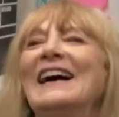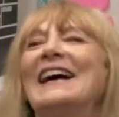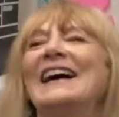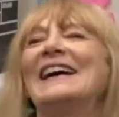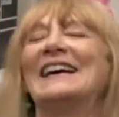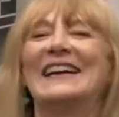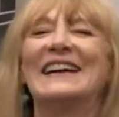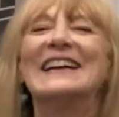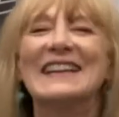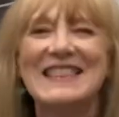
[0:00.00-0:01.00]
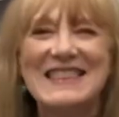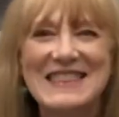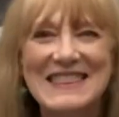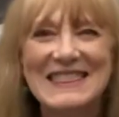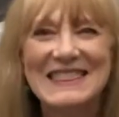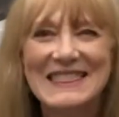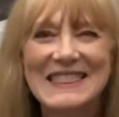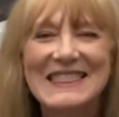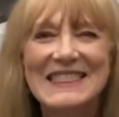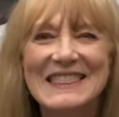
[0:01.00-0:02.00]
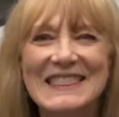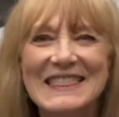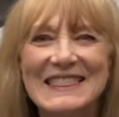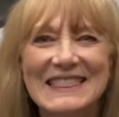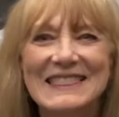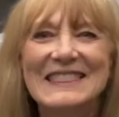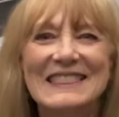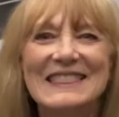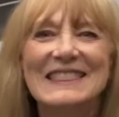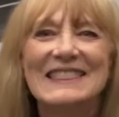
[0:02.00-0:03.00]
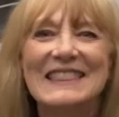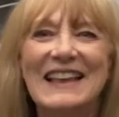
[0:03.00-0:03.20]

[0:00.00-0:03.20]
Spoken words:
No words are spoken by the person on screen.